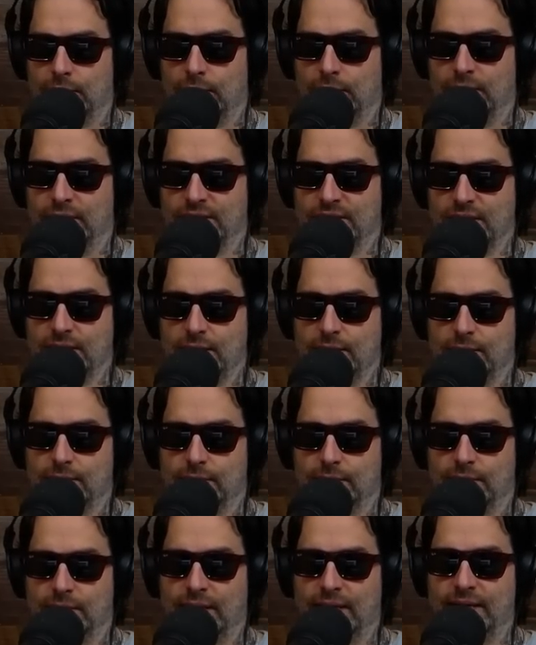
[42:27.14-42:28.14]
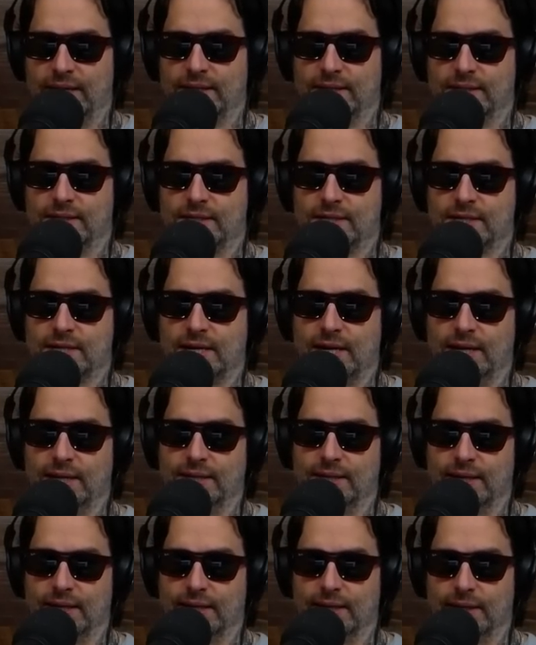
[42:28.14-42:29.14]
Is he light
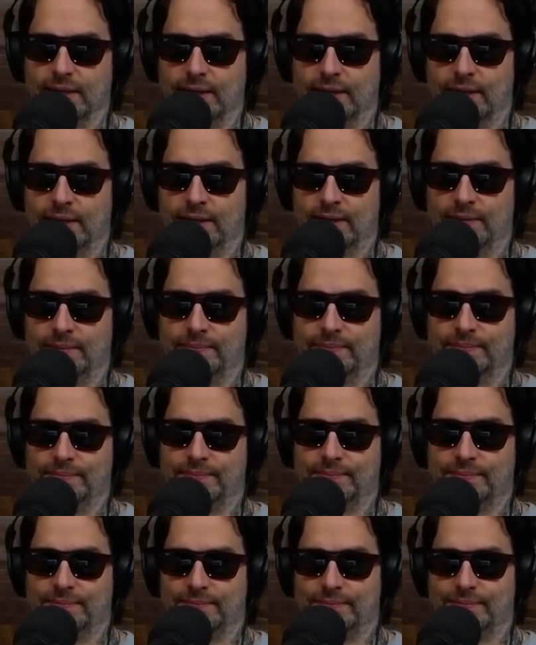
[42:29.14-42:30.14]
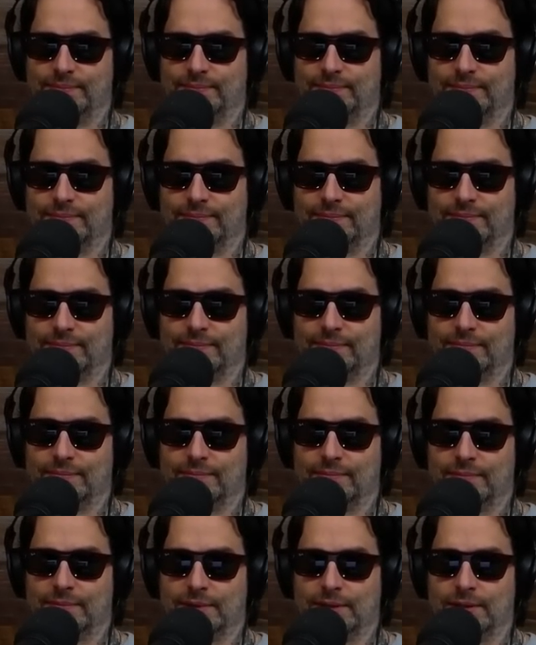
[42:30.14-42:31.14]
skinned? Um,
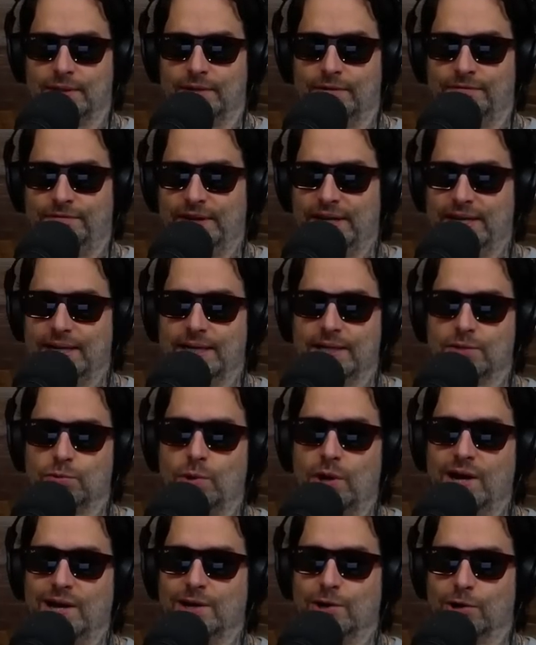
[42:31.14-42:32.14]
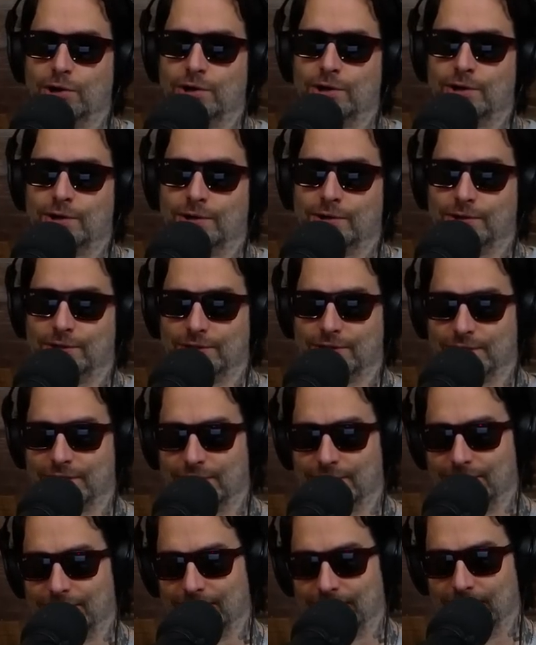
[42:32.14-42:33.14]
fat ass white girls.
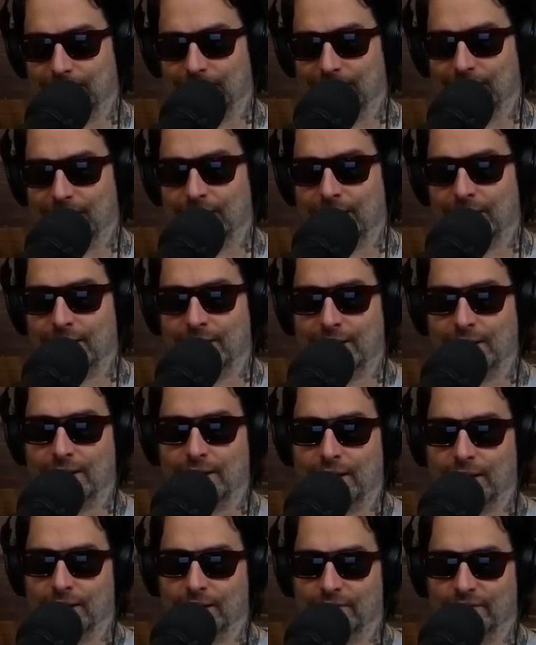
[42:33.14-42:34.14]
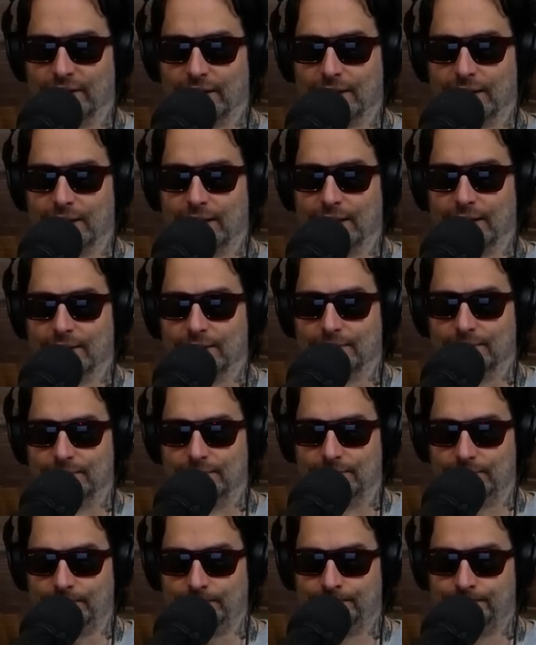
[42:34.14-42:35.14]
I love that guy.
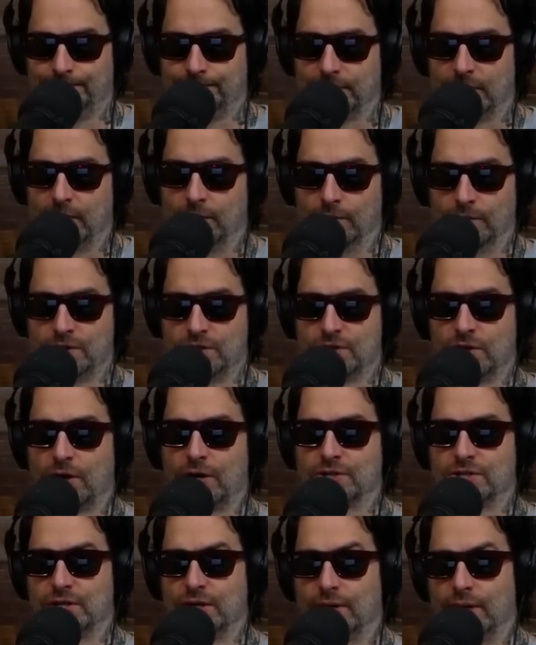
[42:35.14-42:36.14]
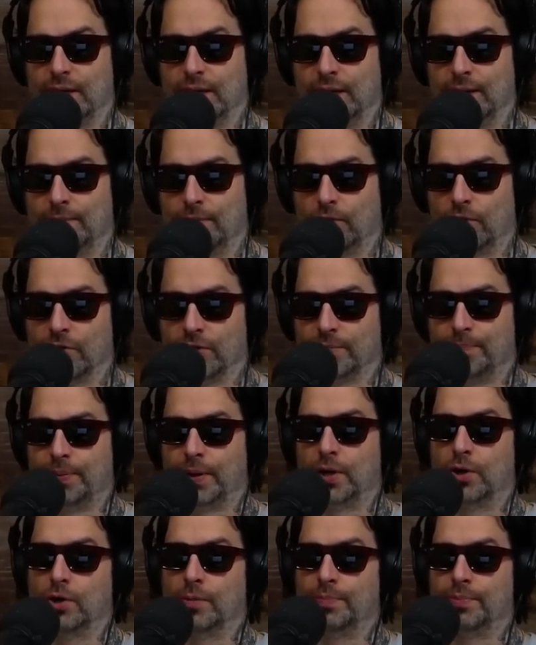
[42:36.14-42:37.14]
Who's saucier, him or the
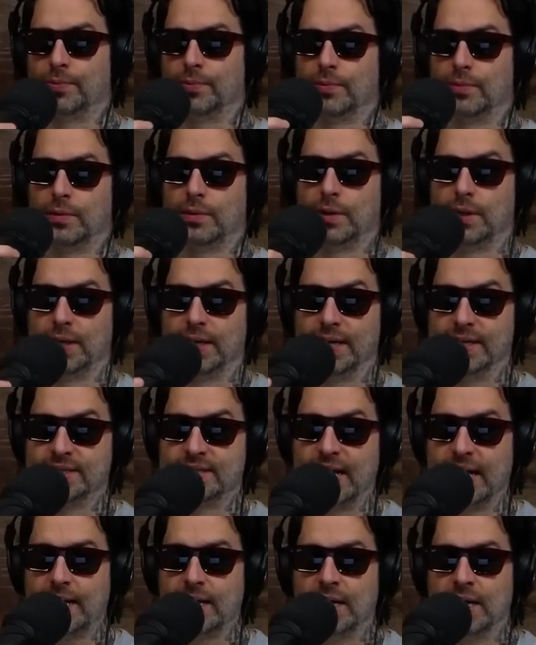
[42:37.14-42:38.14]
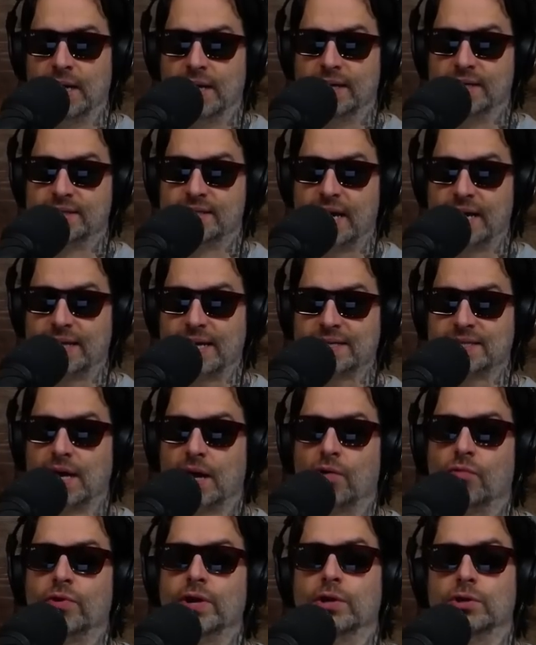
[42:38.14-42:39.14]
Pope? Is that is that that's
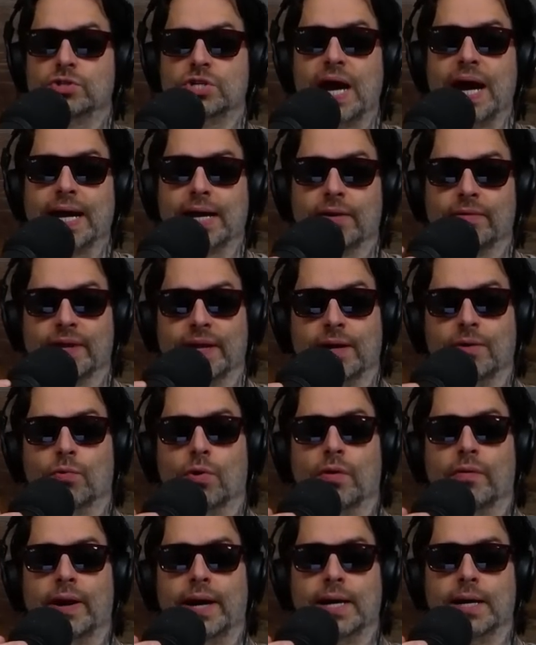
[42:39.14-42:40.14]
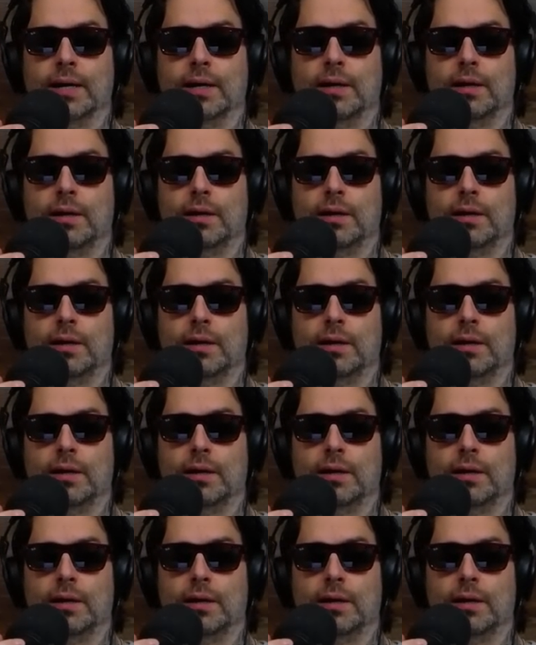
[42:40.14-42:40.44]
not a real jacket that he wore, right?